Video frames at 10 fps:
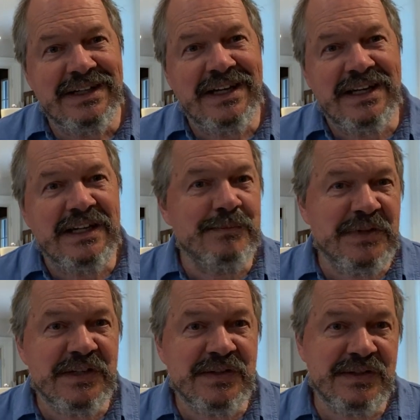And he
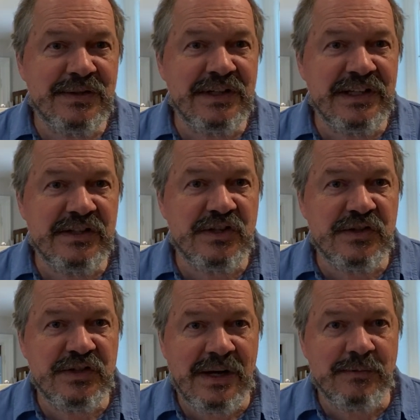appeals to
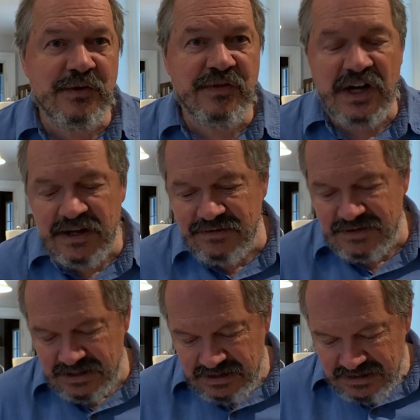Galatians chapter 5.
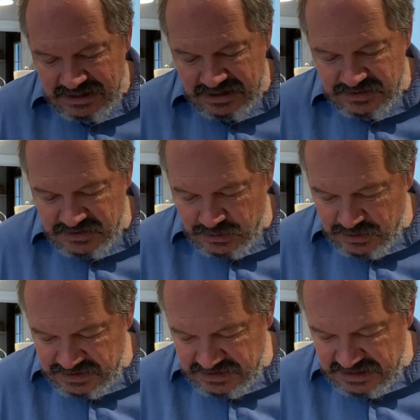And so
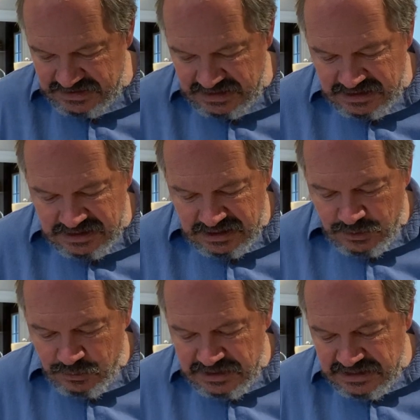he says that
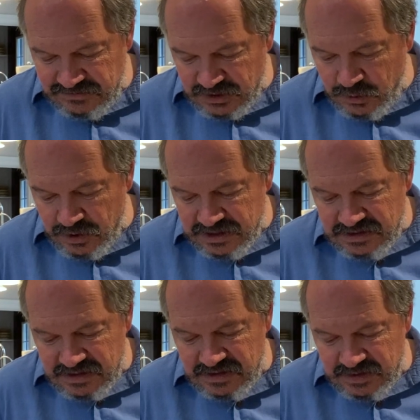we live according
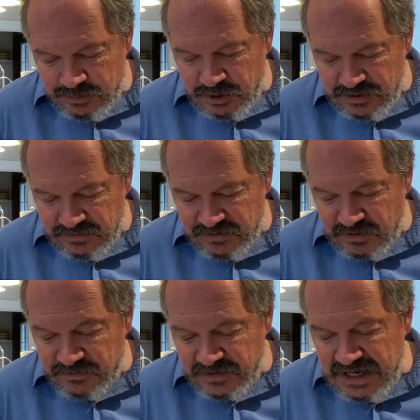to the spirit of the
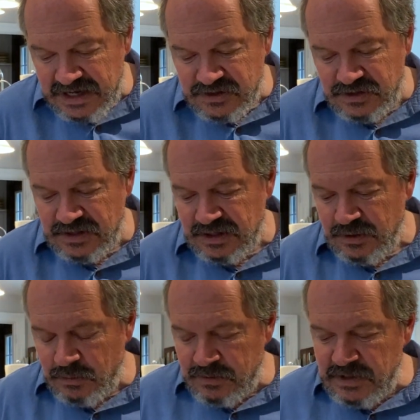flesh
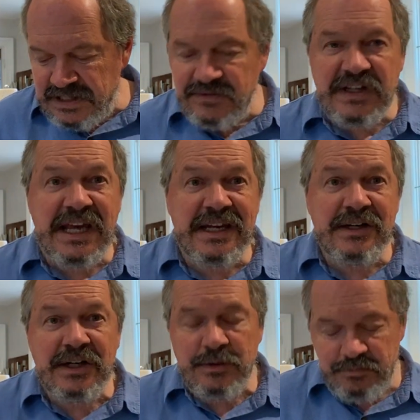when we live in
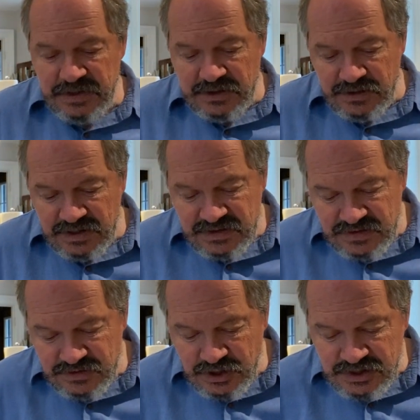anger,
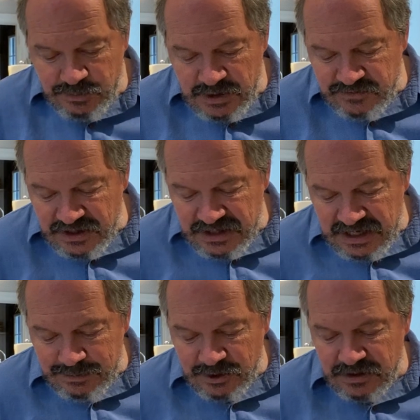bitterness, judgment of our
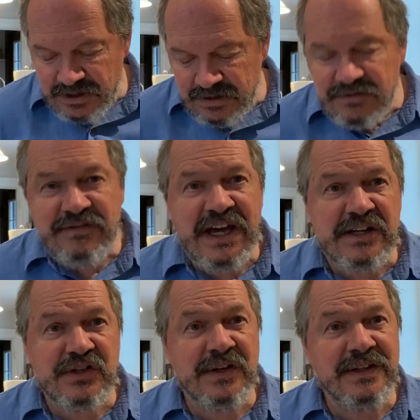neighbor,
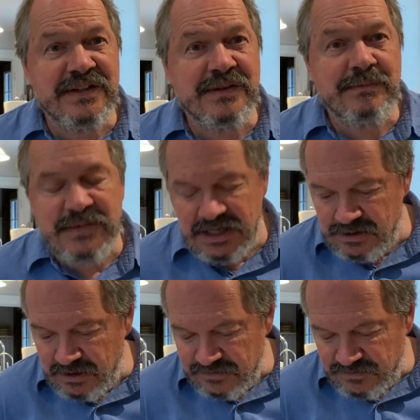factionalism, and
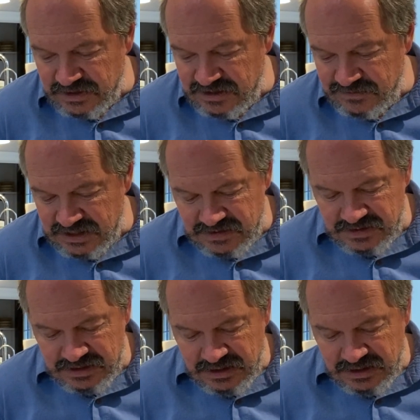non-forgiveness.